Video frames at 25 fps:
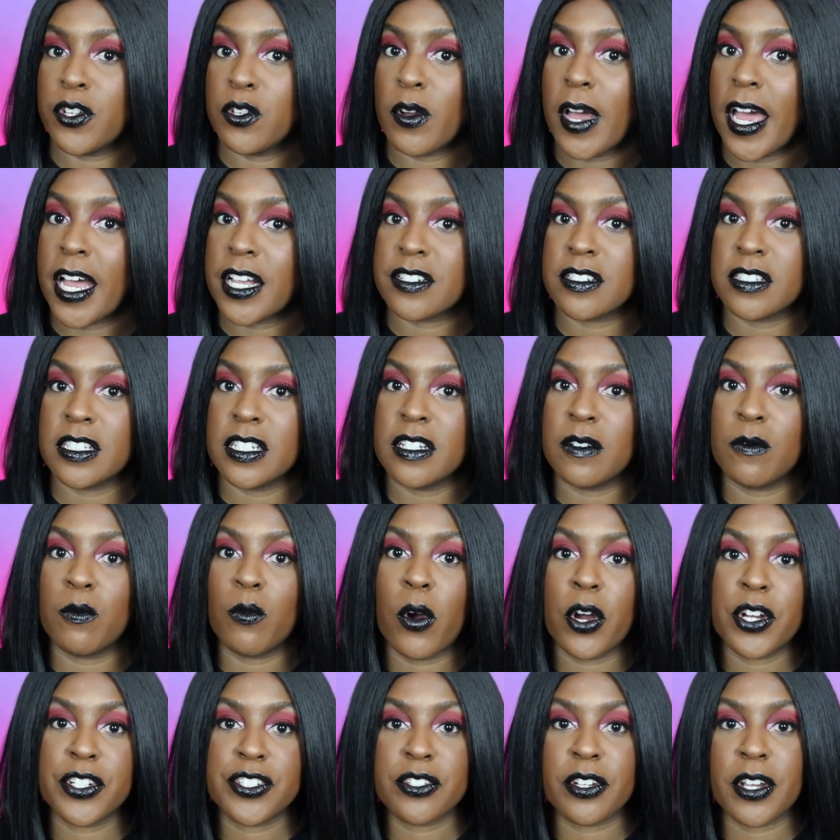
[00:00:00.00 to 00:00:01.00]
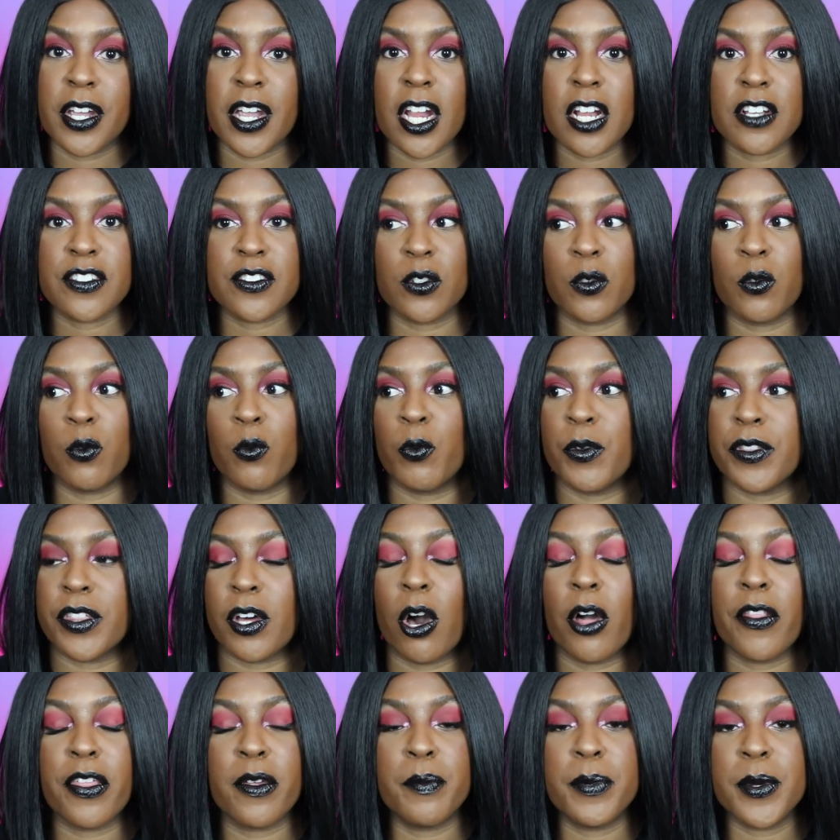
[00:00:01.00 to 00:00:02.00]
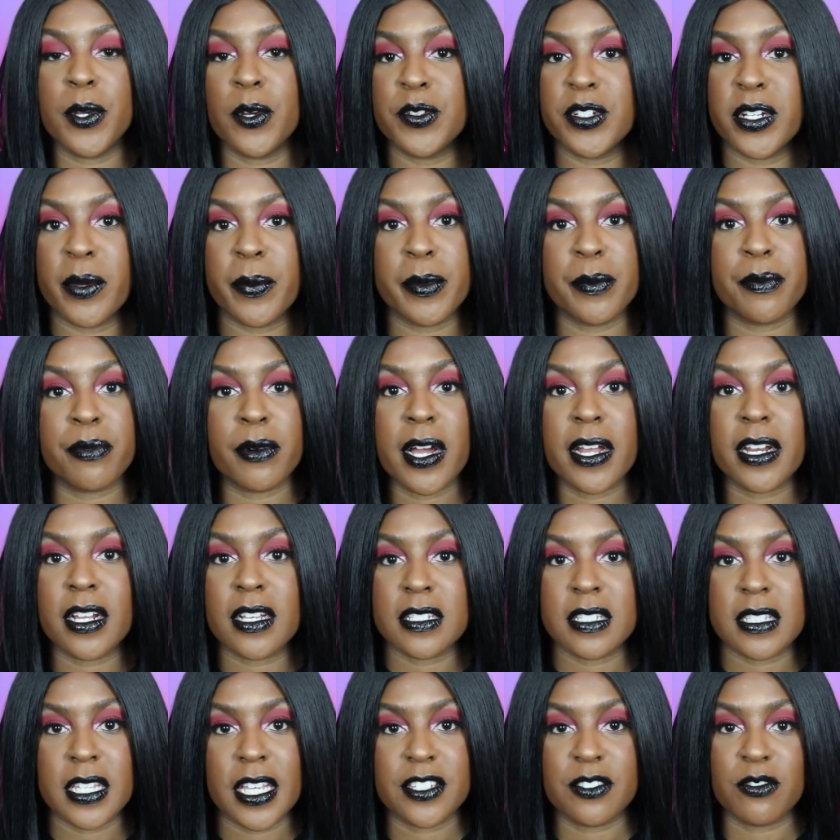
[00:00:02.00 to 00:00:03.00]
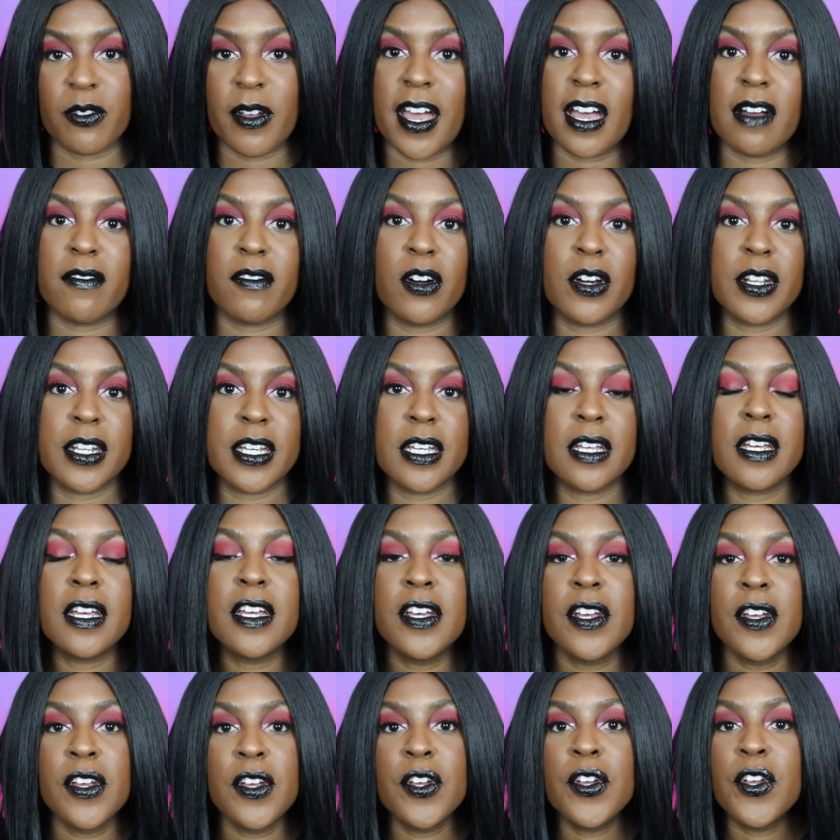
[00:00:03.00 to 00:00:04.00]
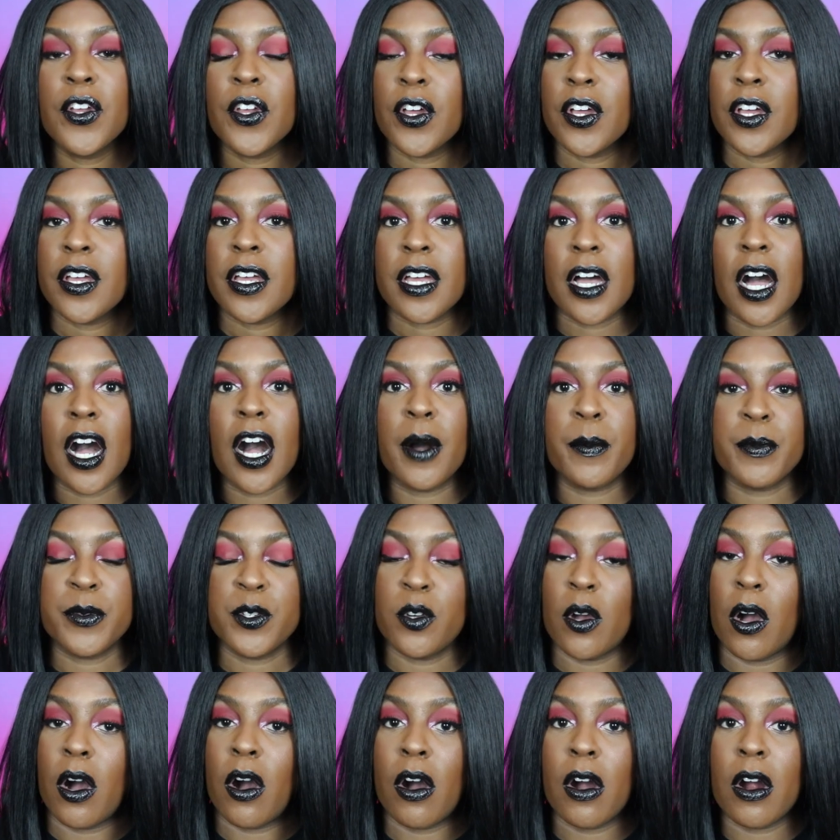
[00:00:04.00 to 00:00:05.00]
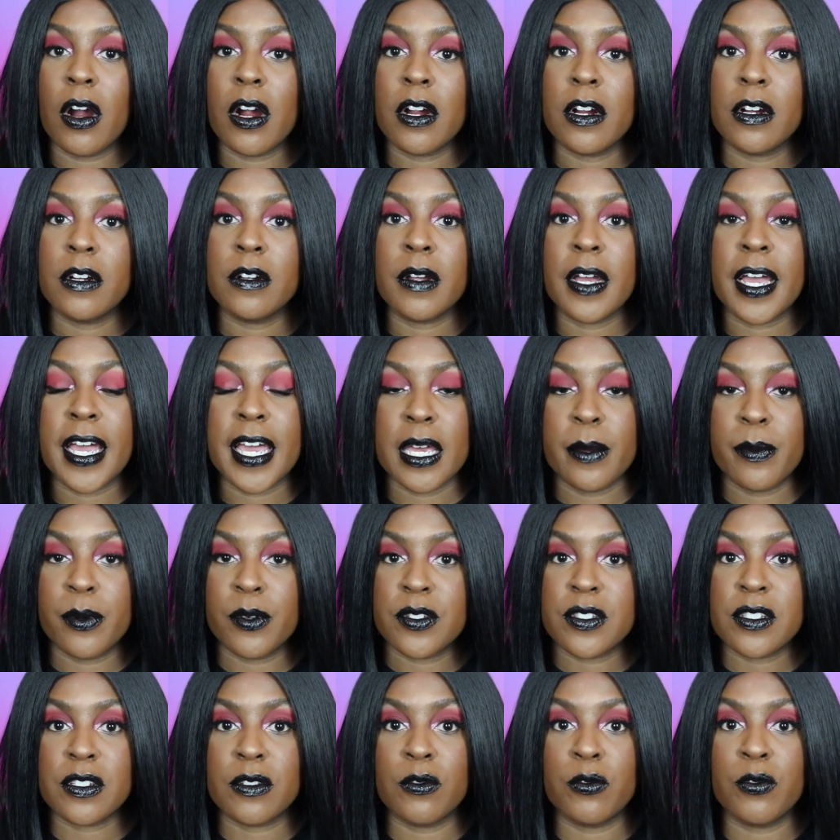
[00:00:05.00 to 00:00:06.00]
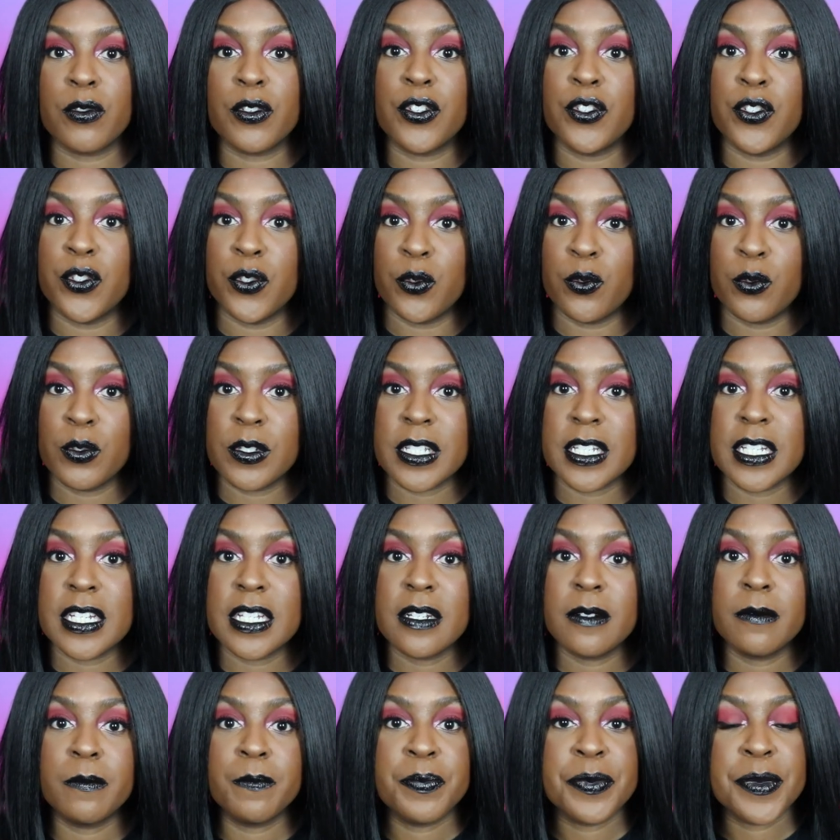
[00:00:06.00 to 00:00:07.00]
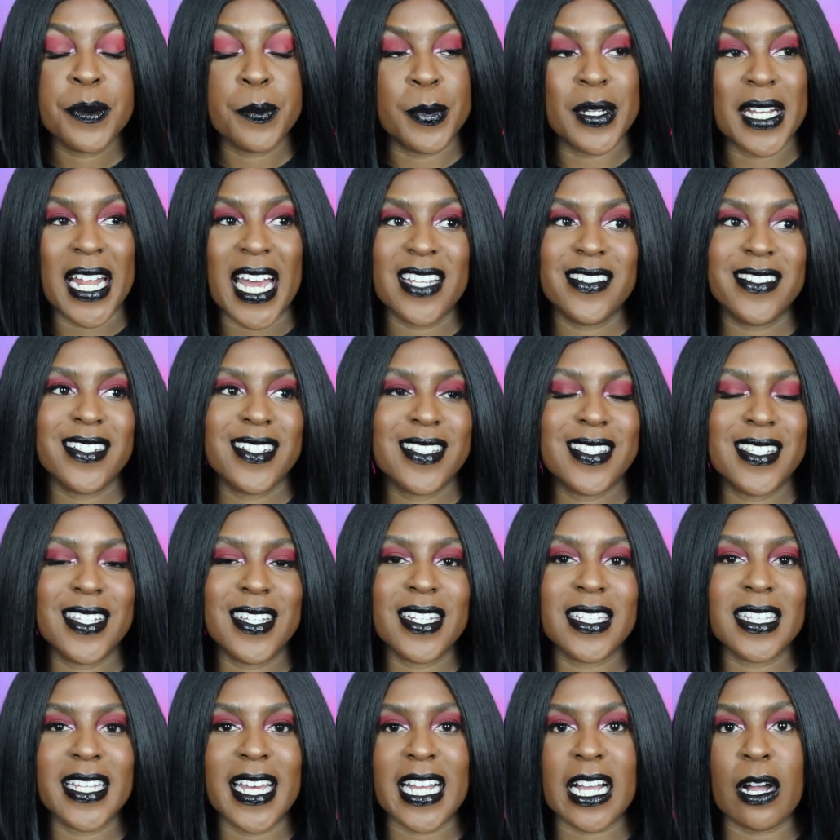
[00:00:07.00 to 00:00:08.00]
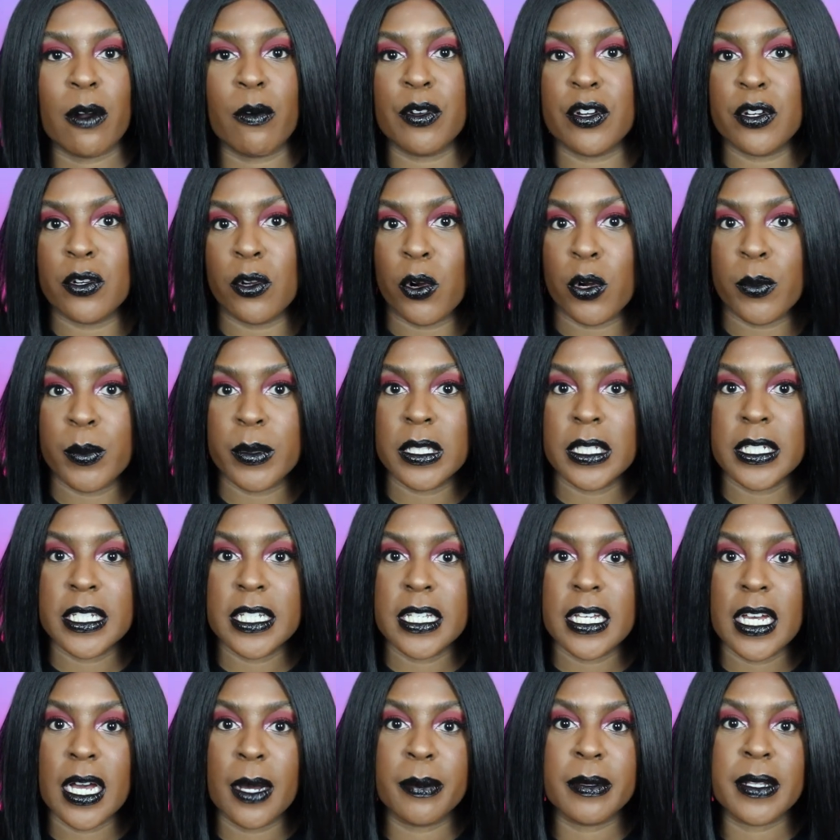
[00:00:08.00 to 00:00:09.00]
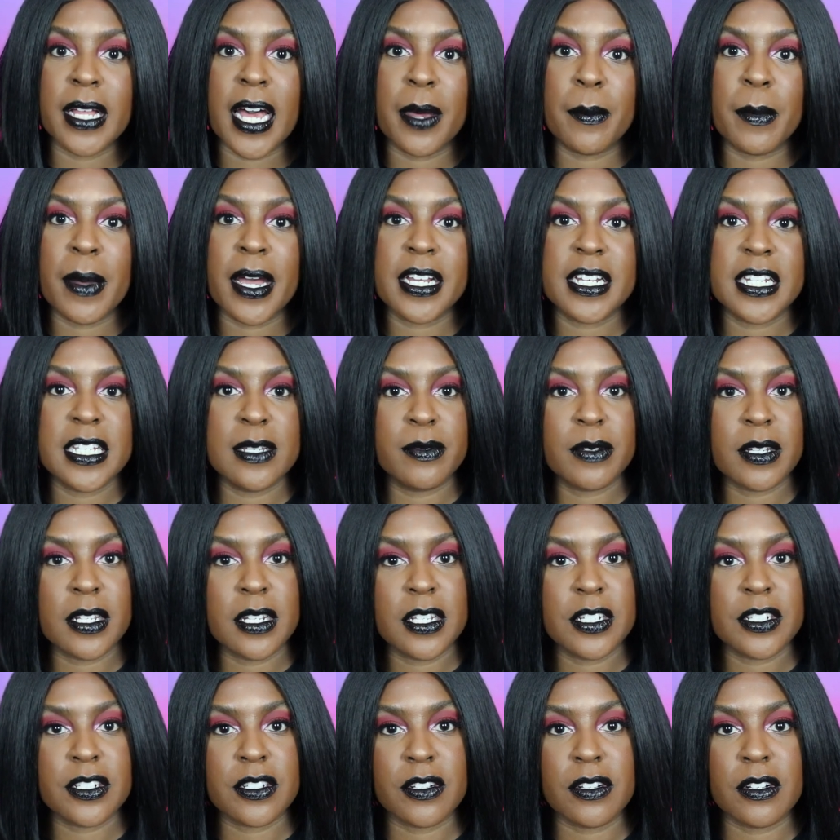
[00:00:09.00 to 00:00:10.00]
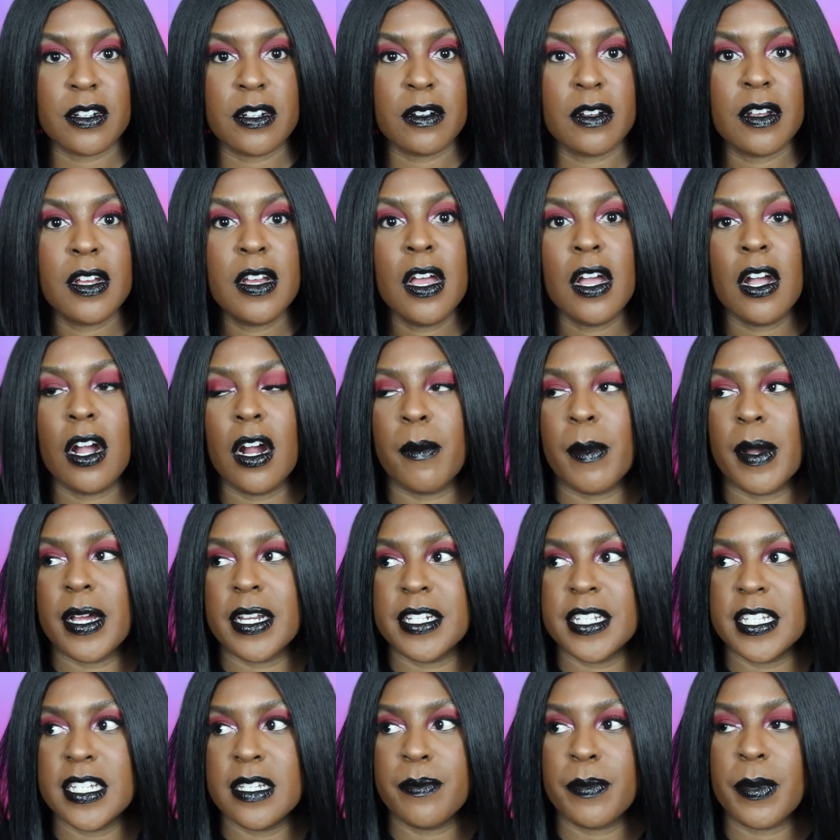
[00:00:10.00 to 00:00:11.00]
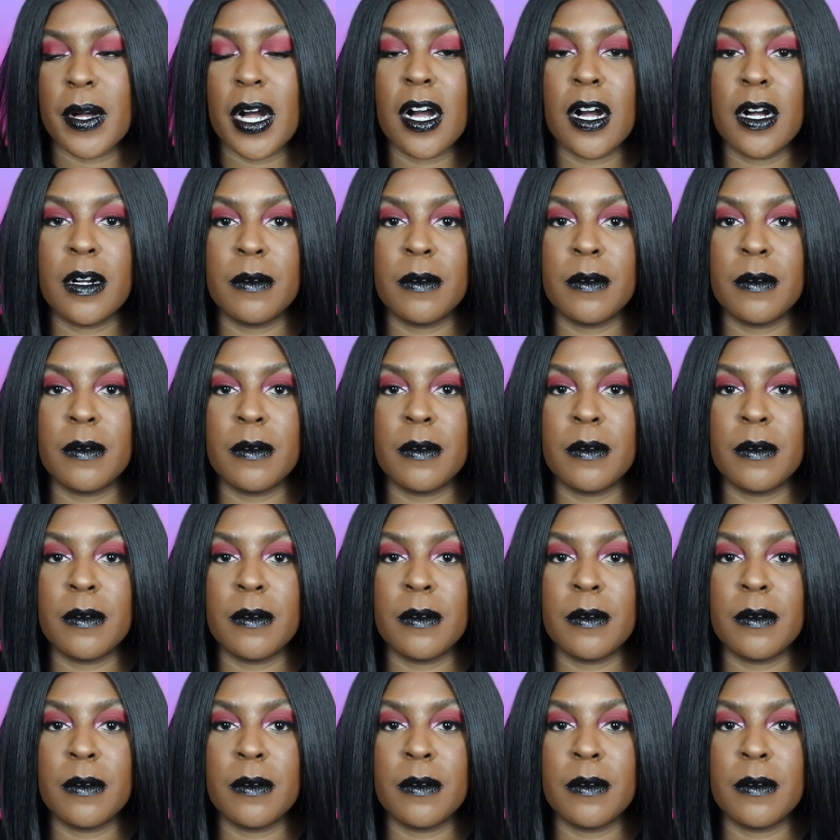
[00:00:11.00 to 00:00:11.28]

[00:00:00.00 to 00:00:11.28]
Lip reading: you actually wash your hair. So with all the buildup and products that you have on it, you are able to use it. But I just did it like I would normally apply my deep conditioner or my deep